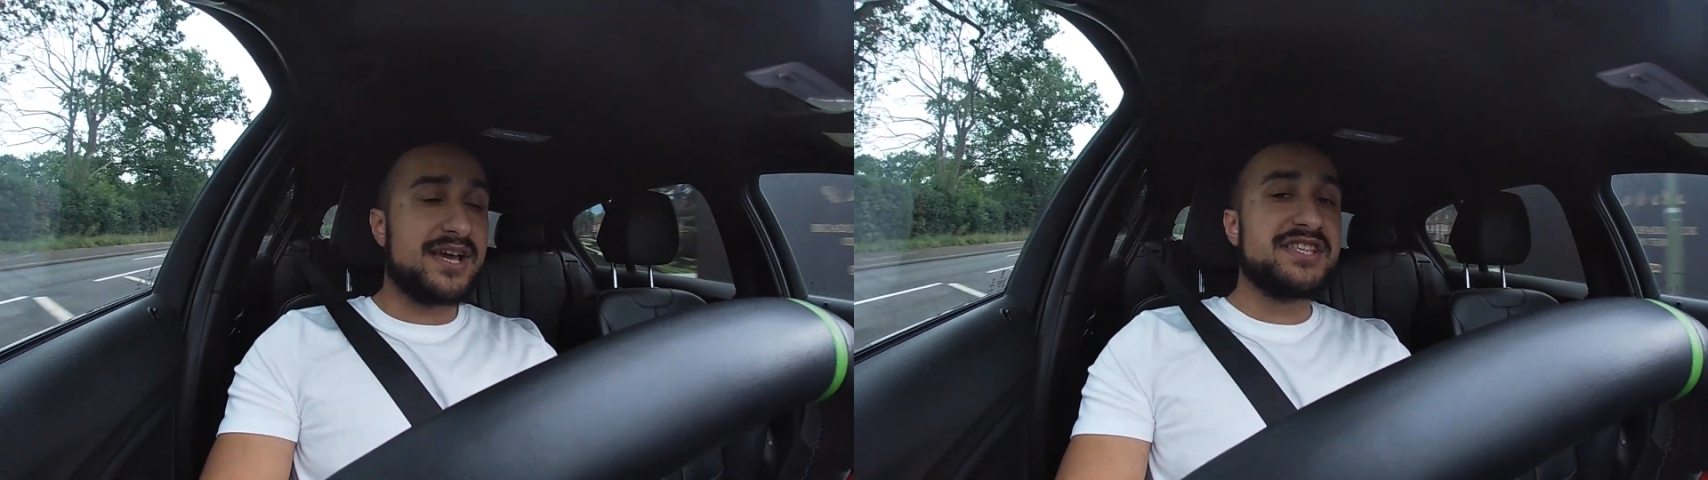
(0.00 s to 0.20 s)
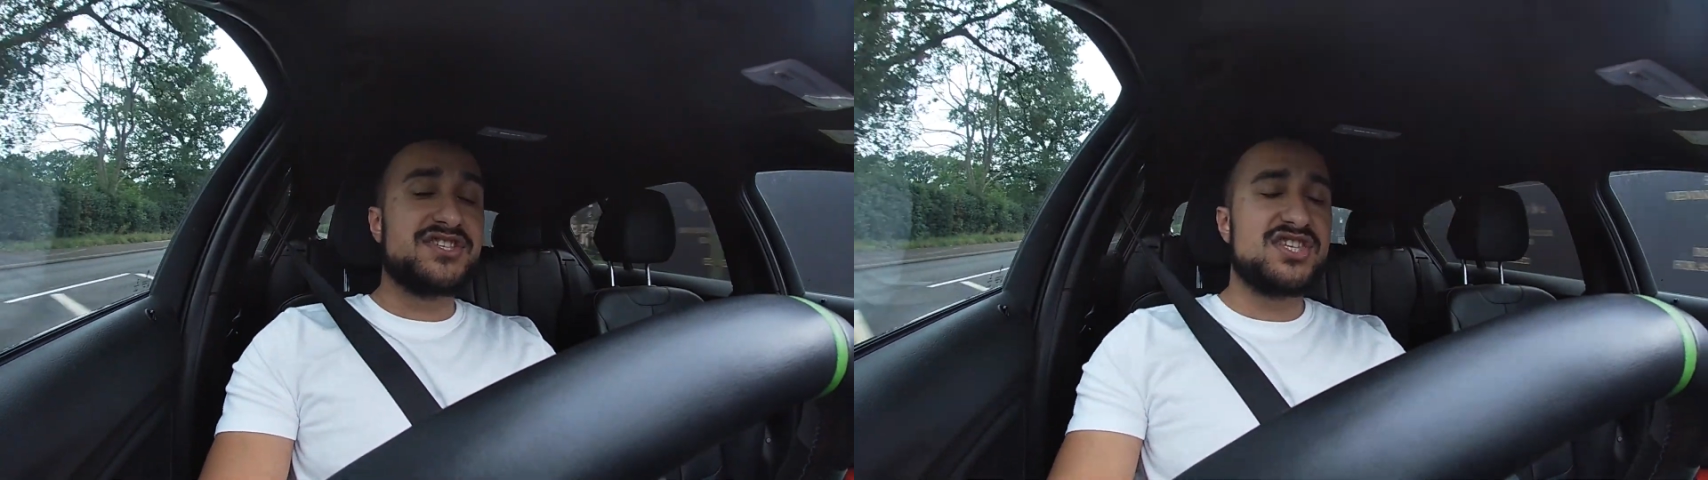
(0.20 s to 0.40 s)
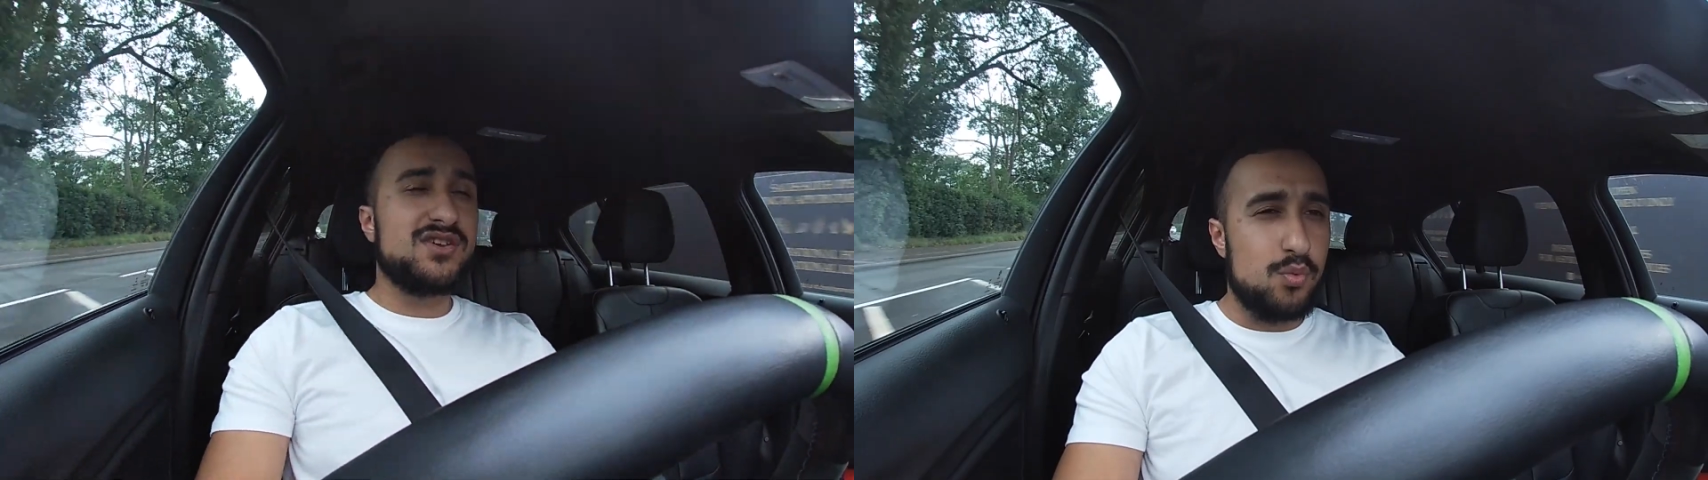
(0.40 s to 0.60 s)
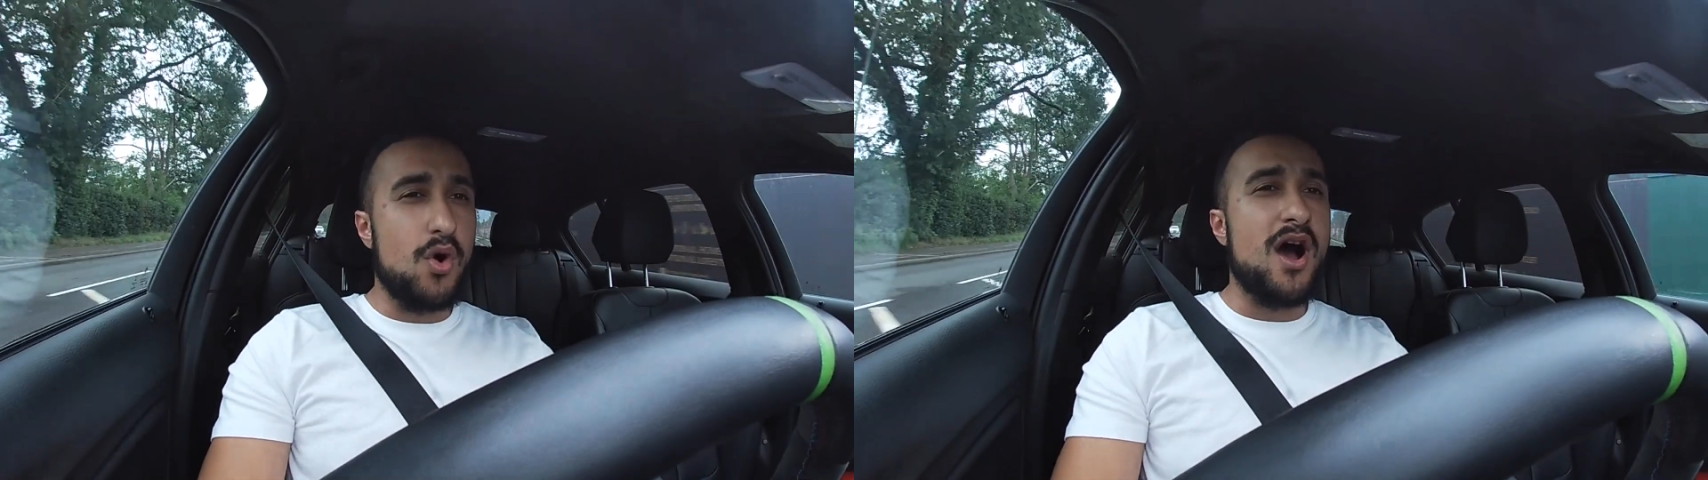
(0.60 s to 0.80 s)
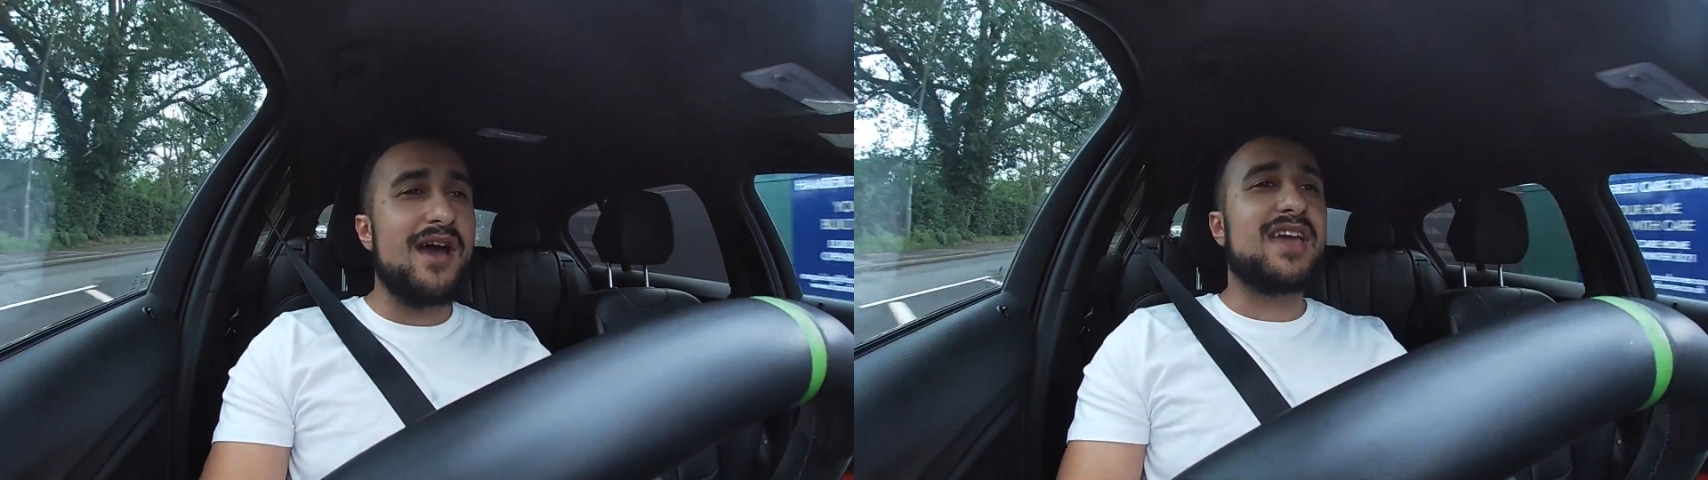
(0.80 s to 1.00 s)
I can see
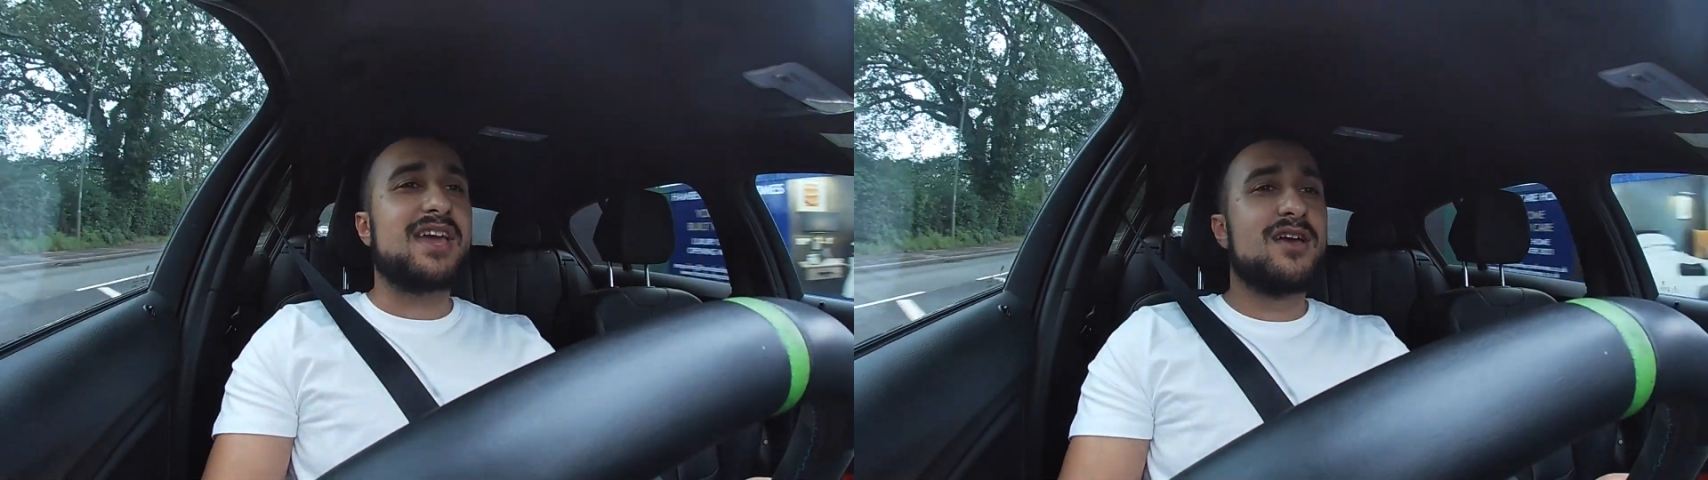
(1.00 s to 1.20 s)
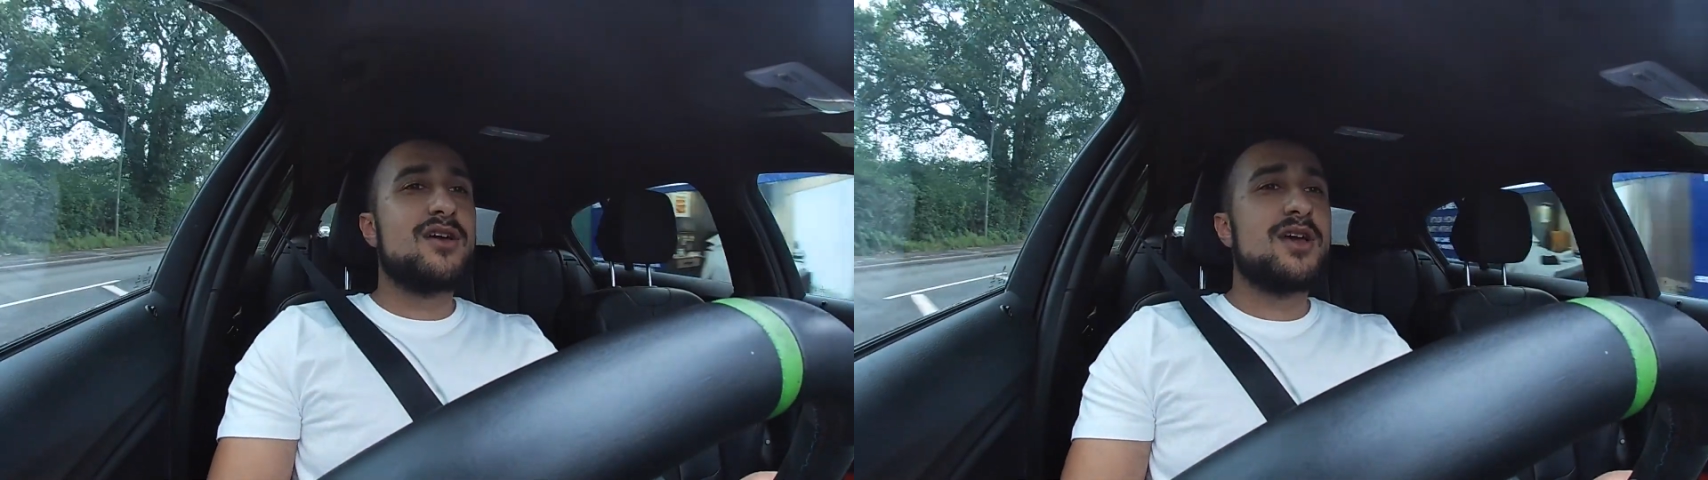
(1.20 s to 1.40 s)
why